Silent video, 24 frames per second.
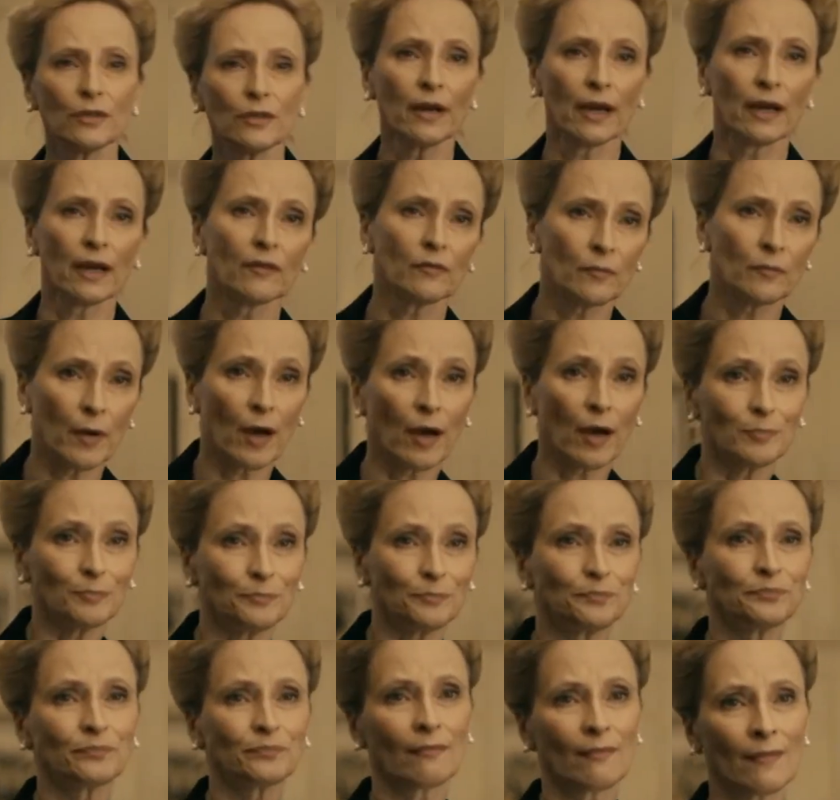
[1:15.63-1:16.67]
have, Bob.
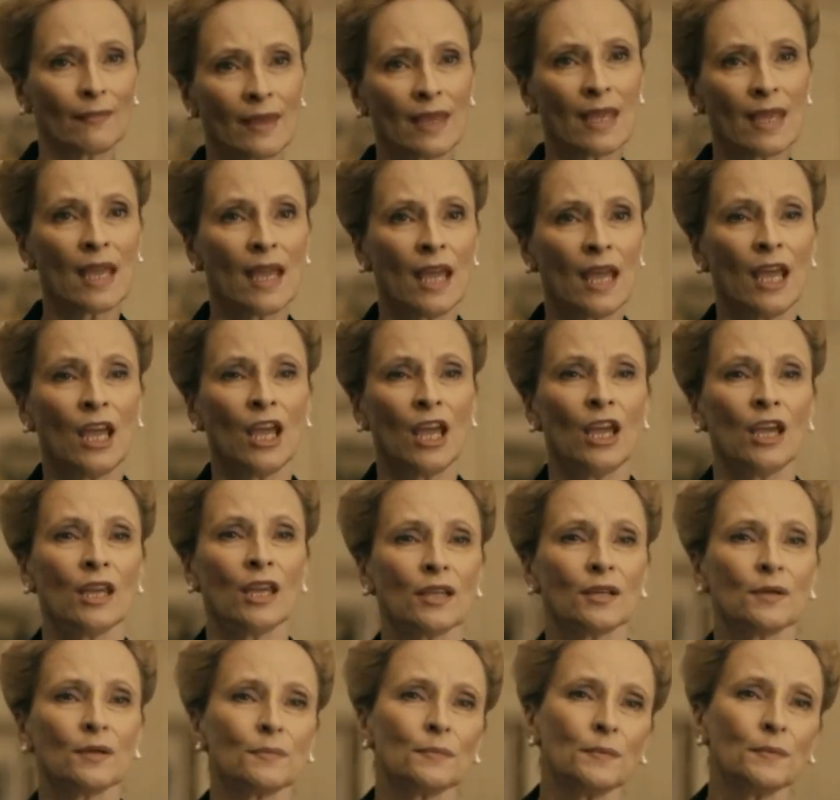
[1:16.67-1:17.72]
Oh, let me
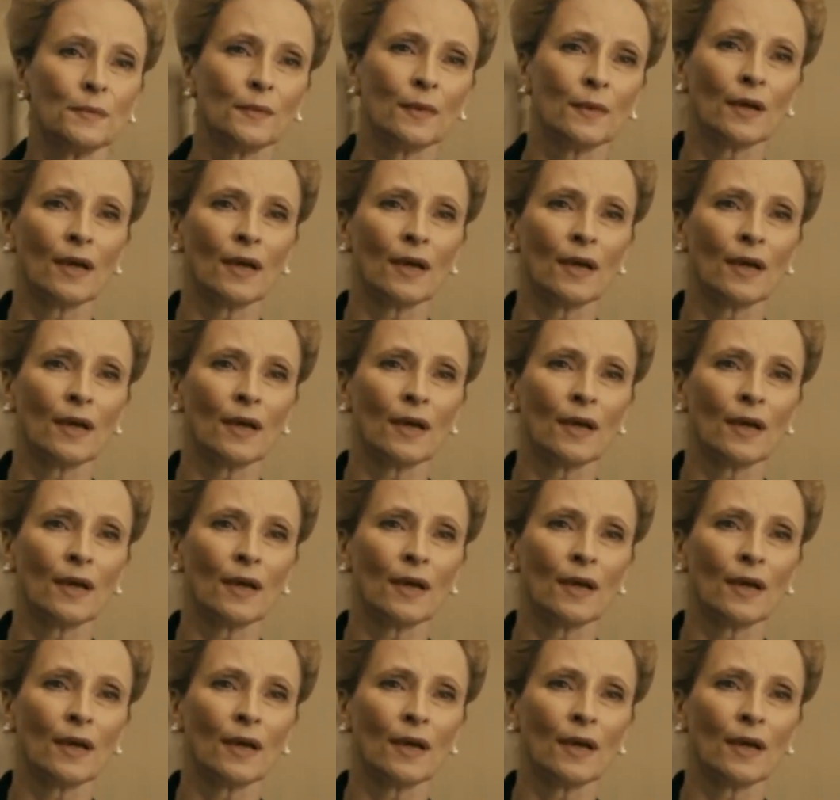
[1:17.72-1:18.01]
guess. A